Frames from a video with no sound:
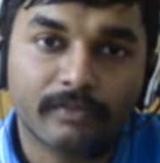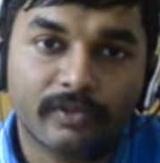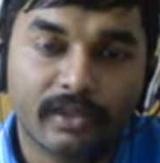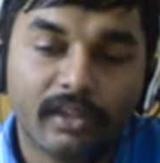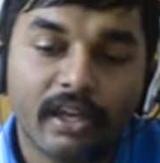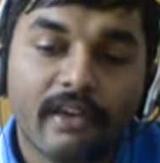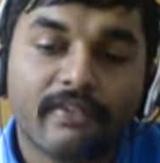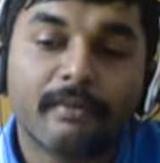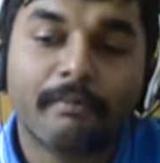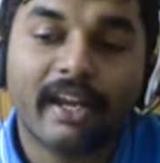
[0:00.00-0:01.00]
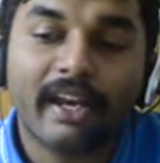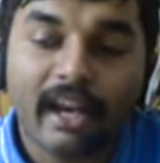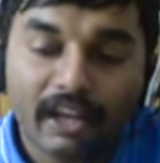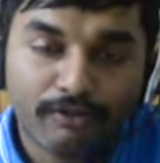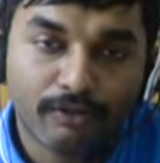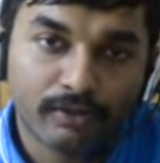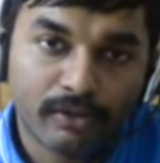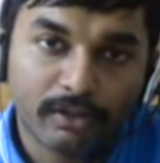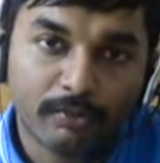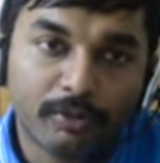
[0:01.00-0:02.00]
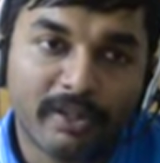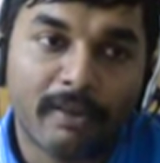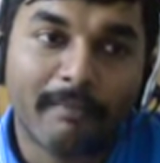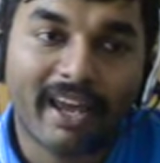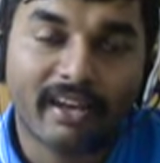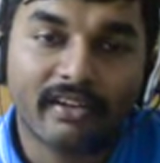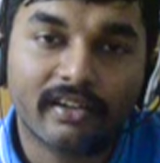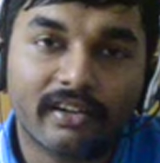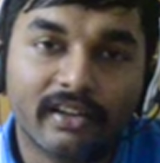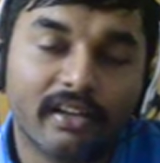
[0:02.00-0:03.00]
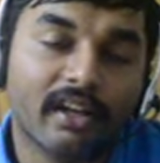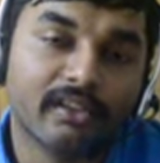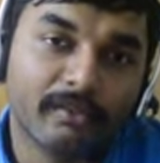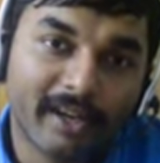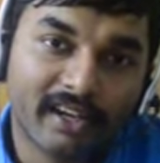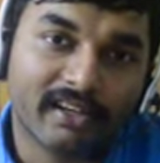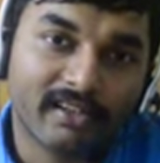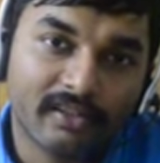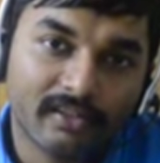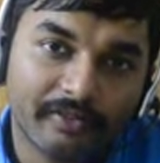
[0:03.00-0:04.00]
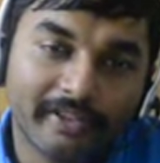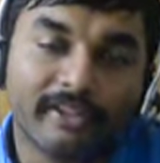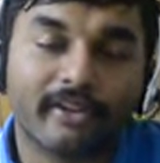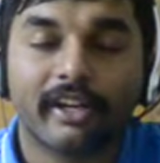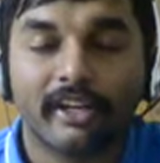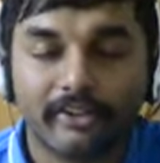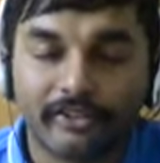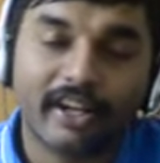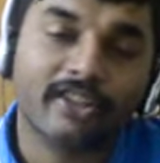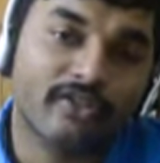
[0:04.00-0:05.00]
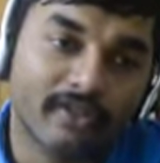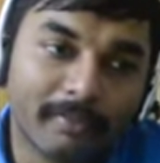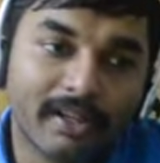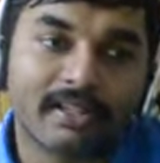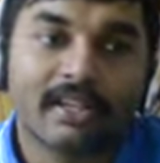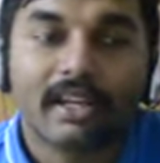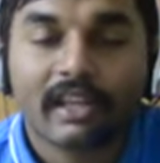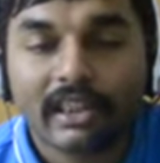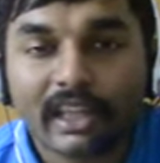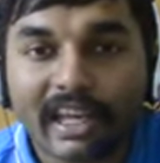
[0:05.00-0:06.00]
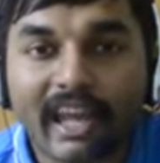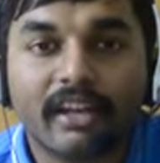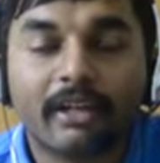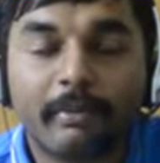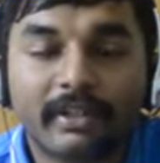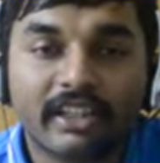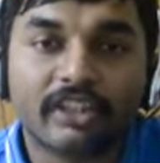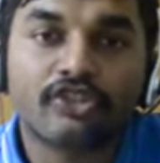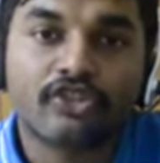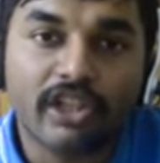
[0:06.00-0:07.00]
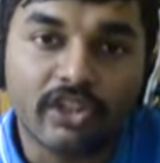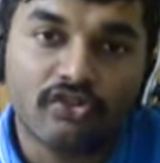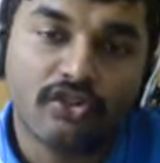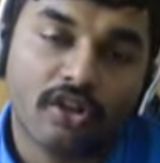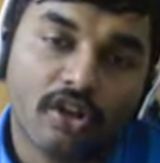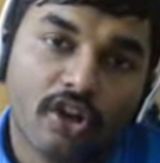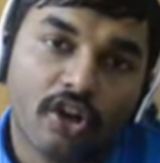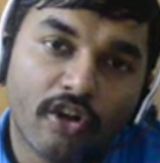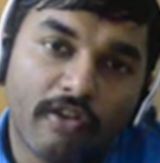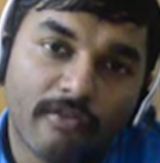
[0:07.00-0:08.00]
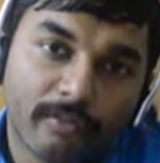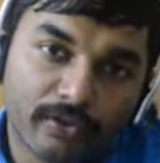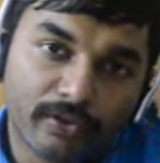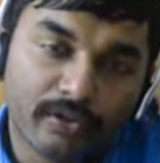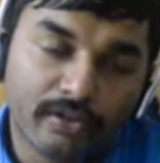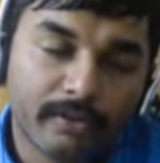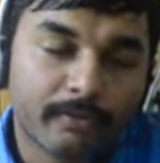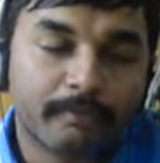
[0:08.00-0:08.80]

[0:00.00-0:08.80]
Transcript: Okay, the magnetic force between a magnet and another magnet, whether it attracts or repels, they're carried by the exchange of bosons,